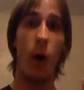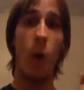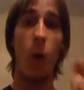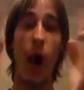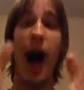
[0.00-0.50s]

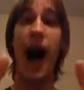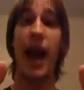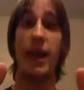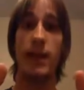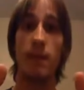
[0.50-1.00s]

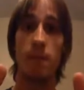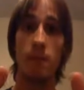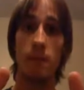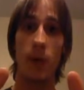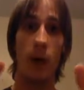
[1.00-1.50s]
Why?
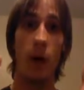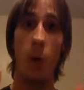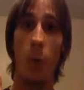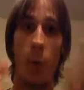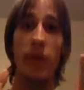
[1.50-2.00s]

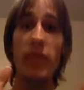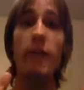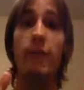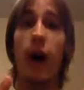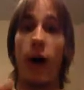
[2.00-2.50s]
What the
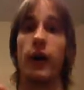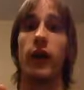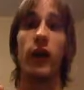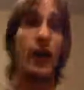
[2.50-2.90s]
fuck